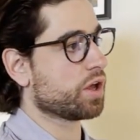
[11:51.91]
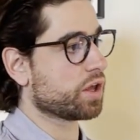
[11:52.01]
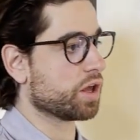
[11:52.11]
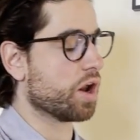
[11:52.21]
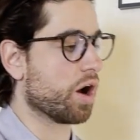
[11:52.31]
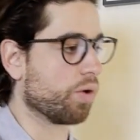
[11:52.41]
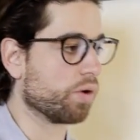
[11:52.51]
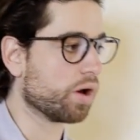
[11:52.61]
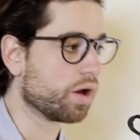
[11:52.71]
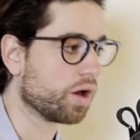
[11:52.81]
you
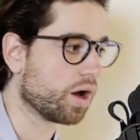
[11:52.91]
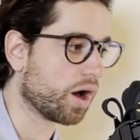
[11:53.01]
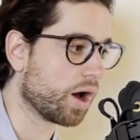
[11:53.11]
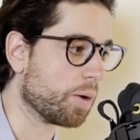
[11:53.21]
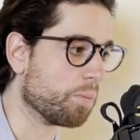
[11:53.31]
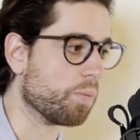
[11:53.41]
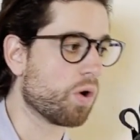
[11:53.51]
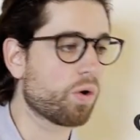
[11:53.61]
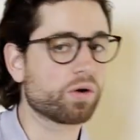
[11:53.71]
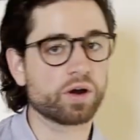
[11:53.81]
know,
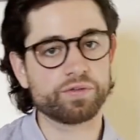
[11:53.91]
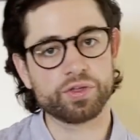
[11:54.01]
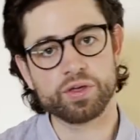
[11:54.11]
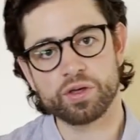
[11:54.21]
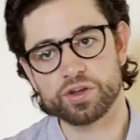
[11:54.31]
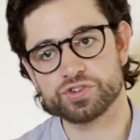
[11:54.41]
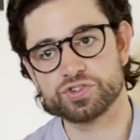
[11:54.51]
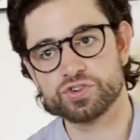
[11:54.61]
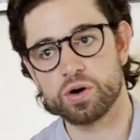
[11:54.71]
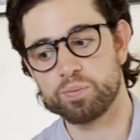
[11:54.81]
more of the
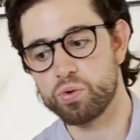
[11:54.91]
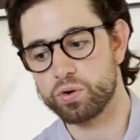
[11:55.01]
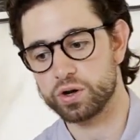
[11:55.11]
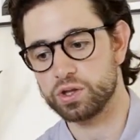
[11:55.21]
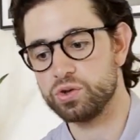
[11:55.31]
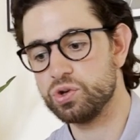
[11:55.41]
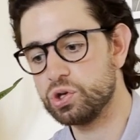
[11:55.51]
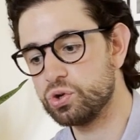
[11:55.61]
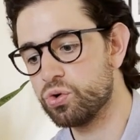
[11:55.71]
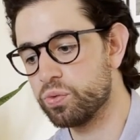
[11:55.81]
support
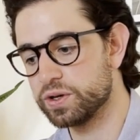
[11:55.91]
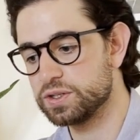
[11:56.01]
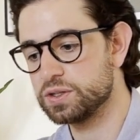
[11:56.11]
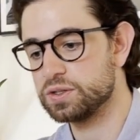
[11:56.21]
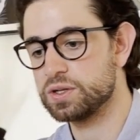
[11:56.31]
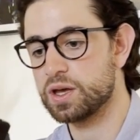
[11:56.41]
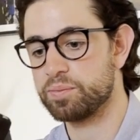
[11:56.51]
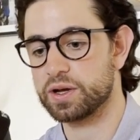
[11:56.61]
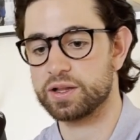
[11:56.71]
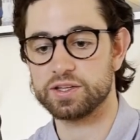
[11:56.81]
you would
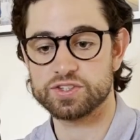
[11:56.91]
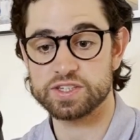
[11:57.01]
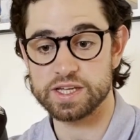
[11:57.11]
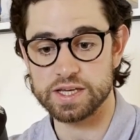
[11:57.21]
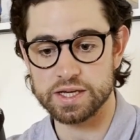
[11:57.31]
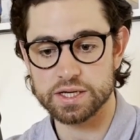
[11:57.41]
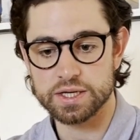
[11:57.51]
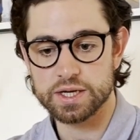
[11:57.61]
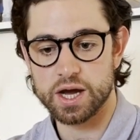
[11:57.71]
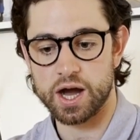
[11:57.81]
typically see
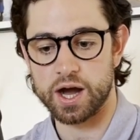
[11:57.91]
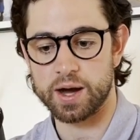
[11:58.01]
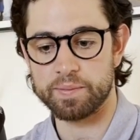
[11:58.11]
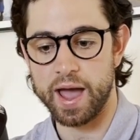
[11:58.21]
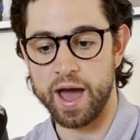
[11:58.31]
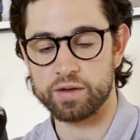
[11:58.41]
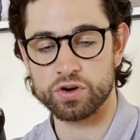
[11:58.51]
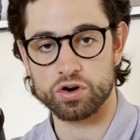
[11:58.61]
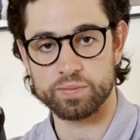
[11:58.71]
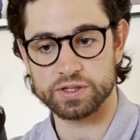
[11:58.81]
out of an
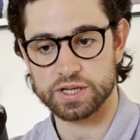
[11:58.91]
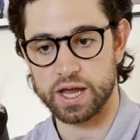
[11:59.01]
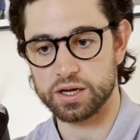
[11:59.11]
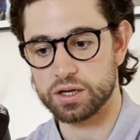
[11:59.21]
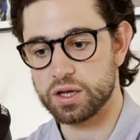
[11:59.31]
urban skate.